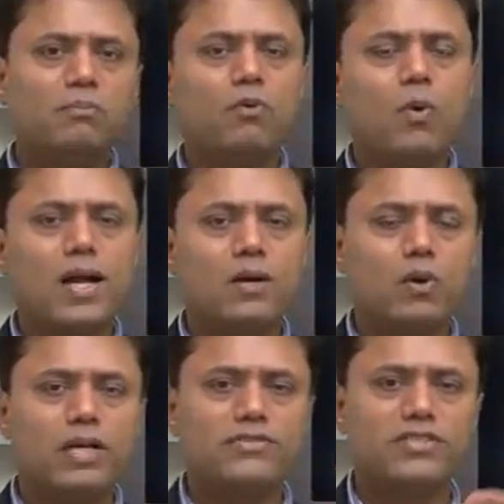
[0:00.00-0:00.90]
1,
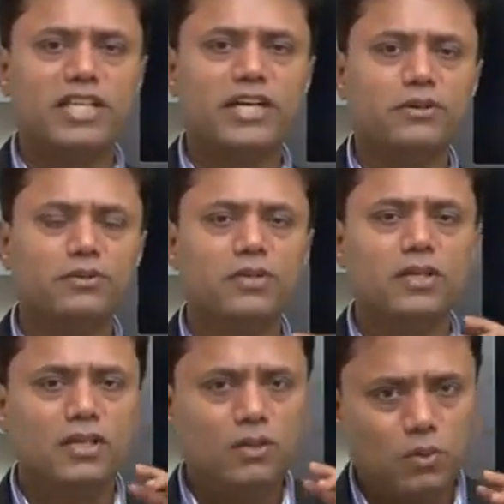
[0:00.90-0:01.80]
what if scenario
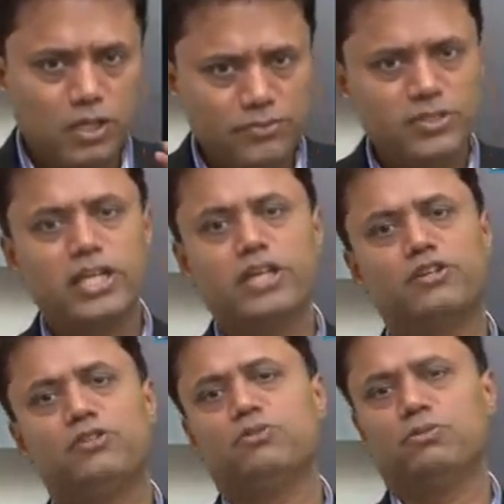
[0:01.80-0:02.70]
2, what
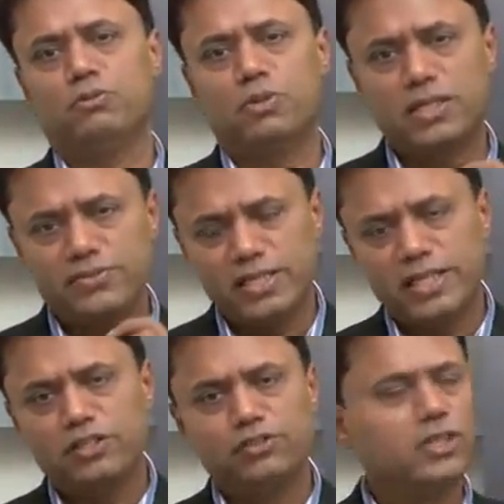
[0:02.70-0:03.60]
if
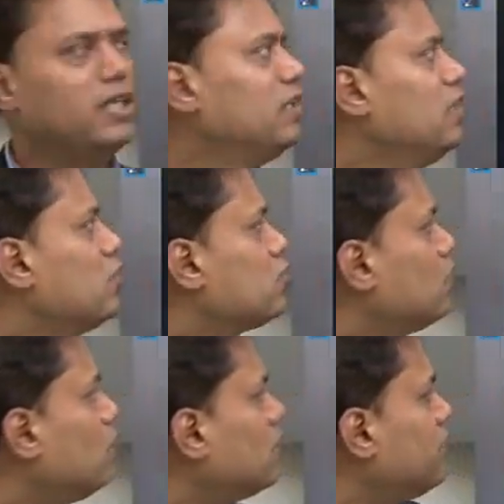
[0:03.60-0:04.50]
scenario 3.
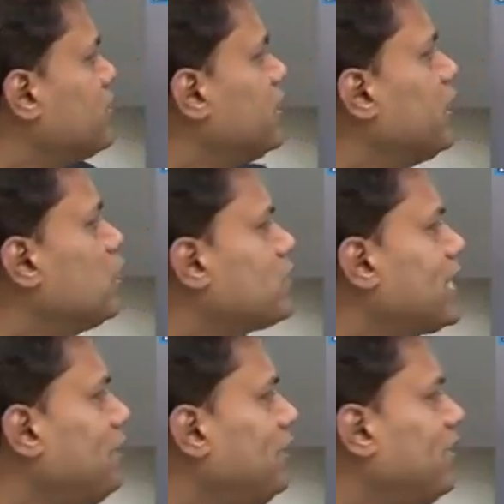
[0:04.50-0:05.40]
So what if scenarios
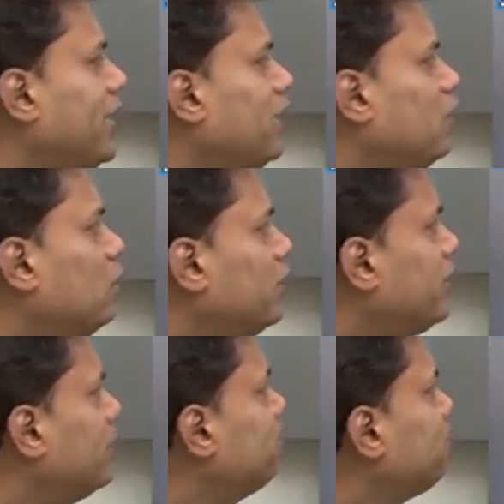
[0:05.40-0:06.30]
can be created over
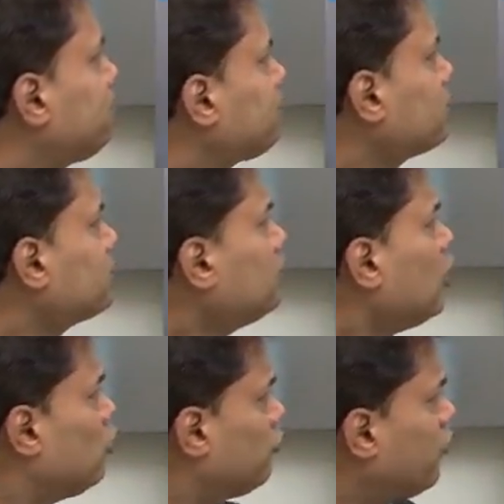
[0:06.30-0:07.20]
here
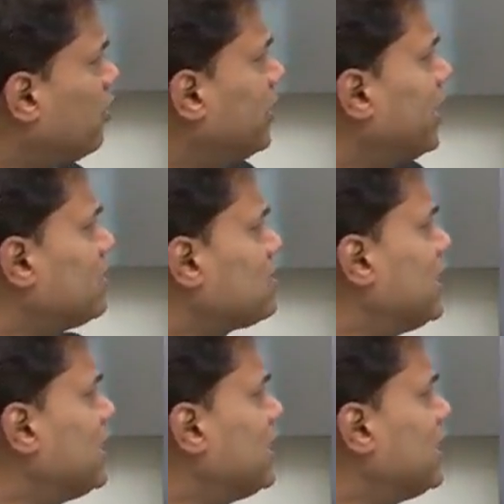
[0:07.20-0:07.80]
to formulate a